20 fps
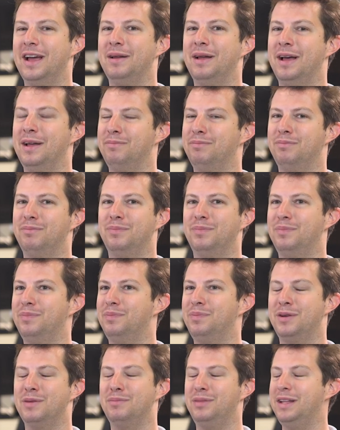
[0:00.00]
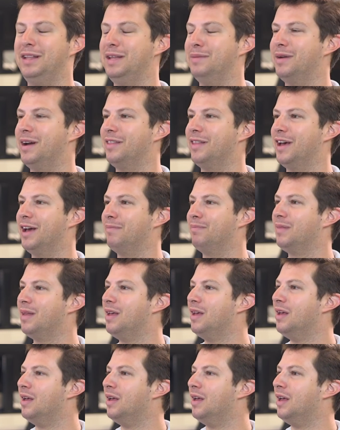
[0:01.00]
I, I completely buy that.
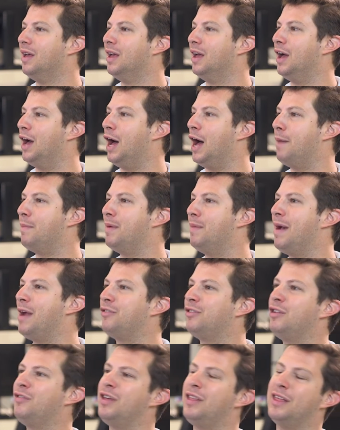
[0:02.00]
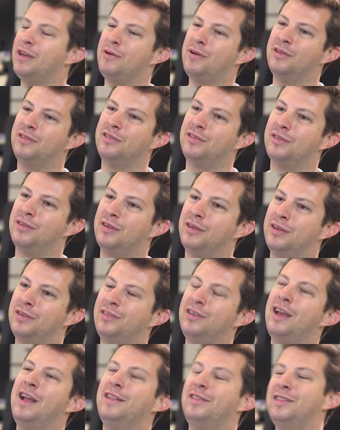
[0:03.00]
Yeah. Um, Patrick, do you think there
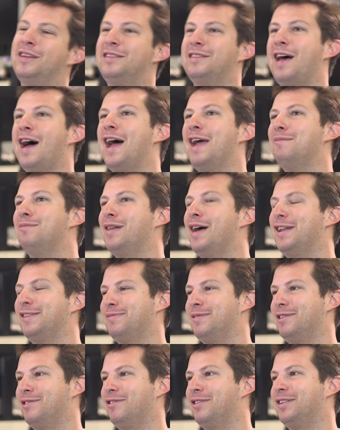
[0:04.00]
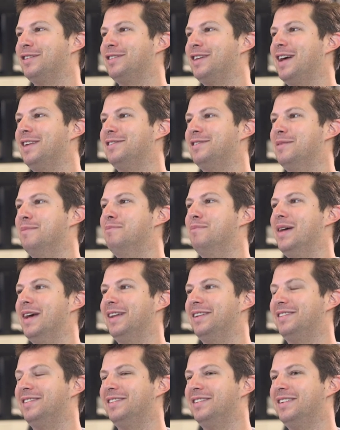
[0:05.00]
was it, the timeline's been criticized a
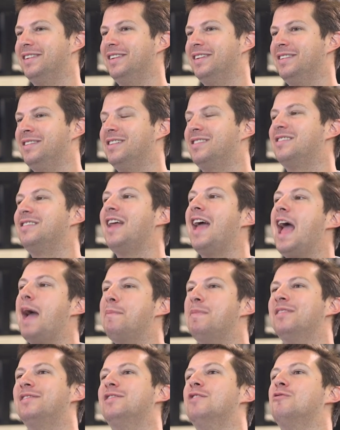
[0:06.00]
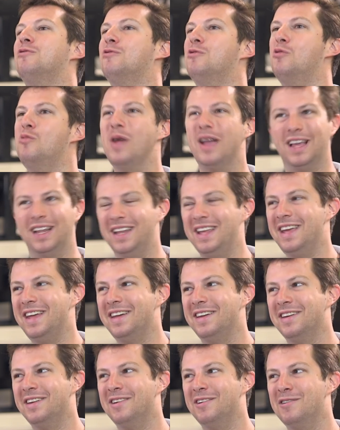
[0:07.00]
bit just because it happened so
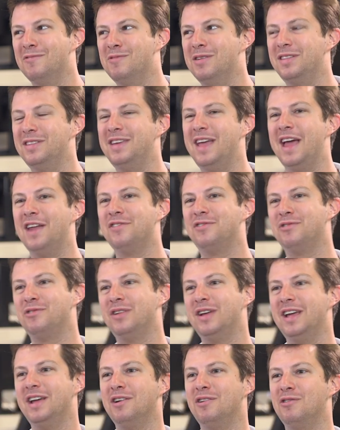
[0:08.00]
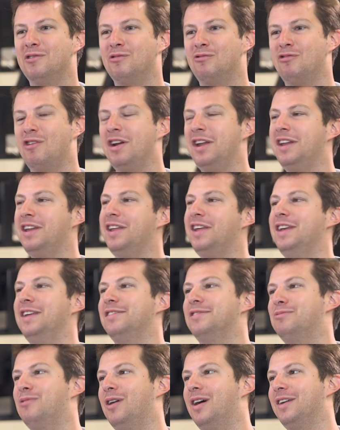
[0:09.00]
quickly with Gendry running to
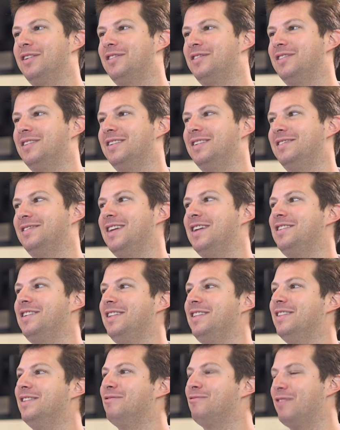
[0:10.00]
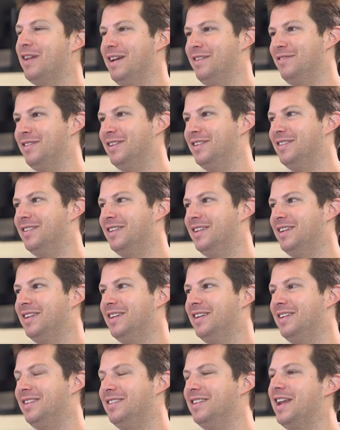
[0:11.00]
Eastwatch, sending the Raven,
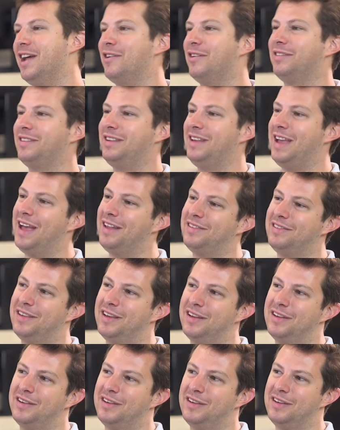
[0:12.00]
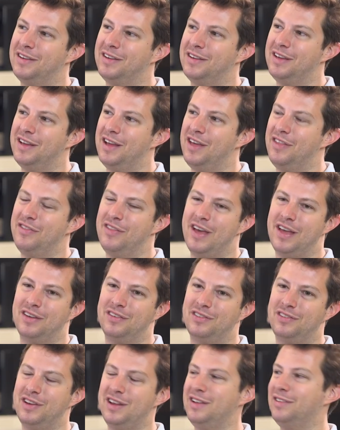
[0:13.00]
Daenerys gets it, and that
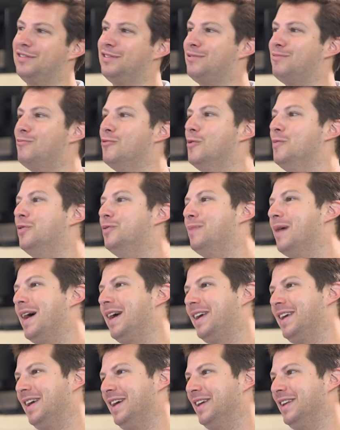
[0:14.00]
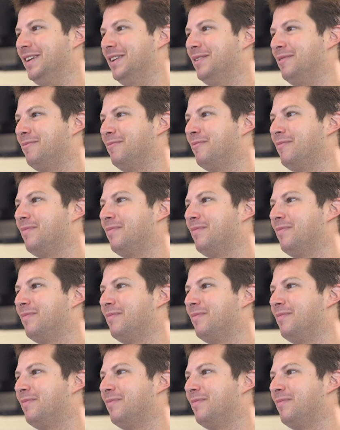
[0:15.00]
then she swoops back fast.